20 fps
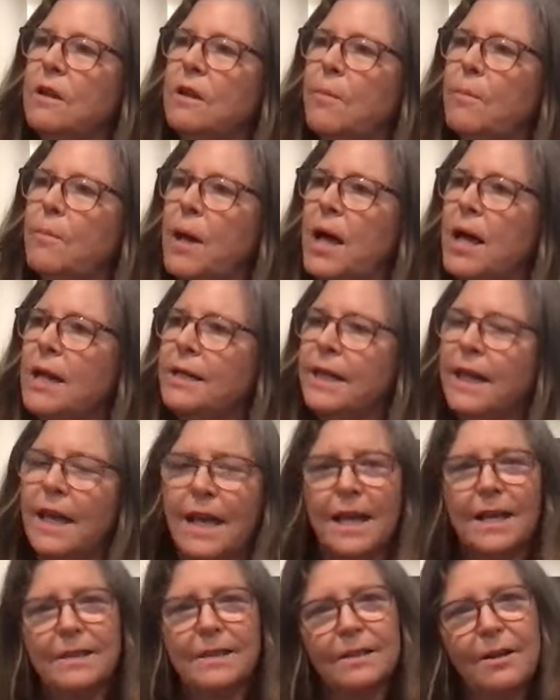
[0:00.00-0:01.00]
a
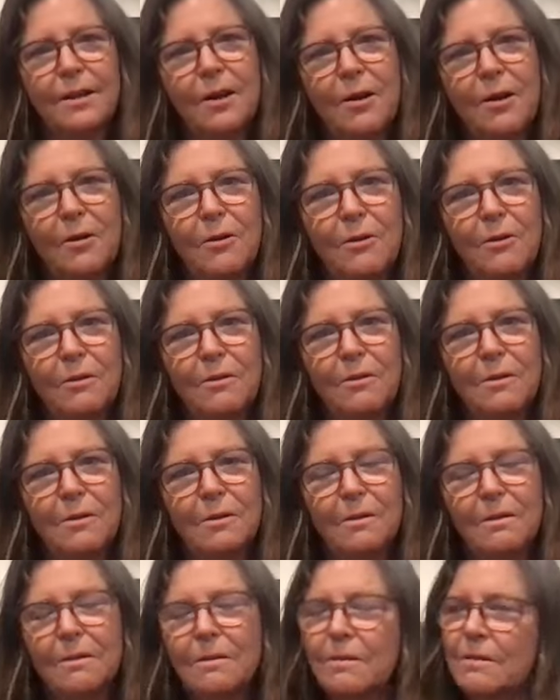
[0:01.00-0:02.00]
podcast called
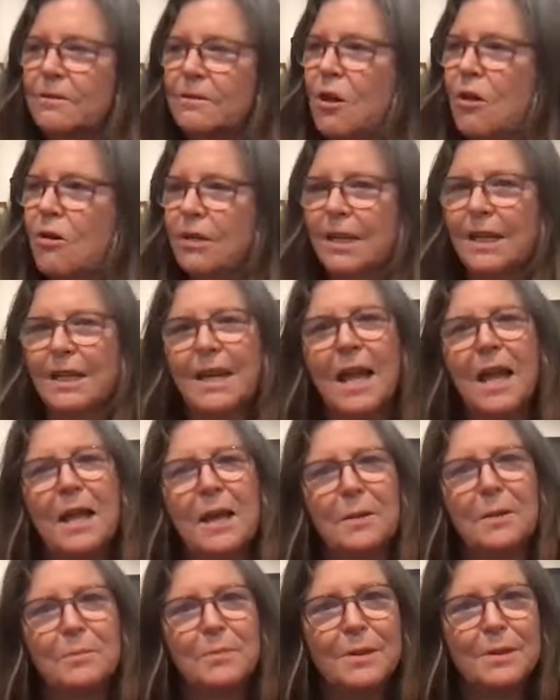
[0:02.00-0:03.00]
Talking
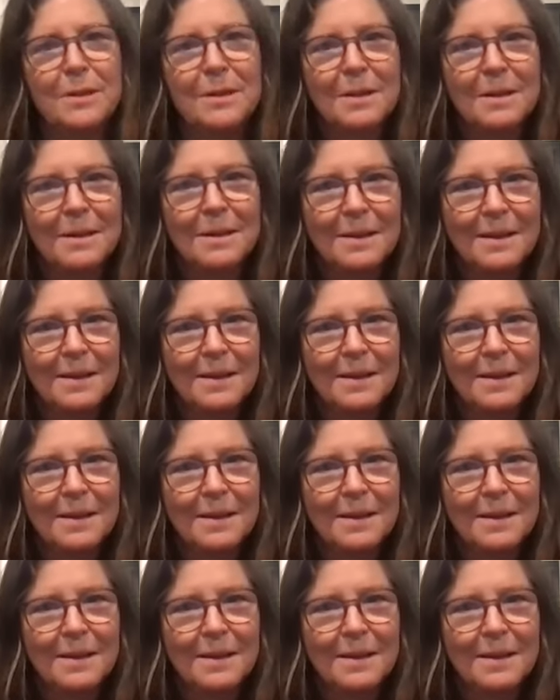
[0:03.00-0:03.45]
Apes.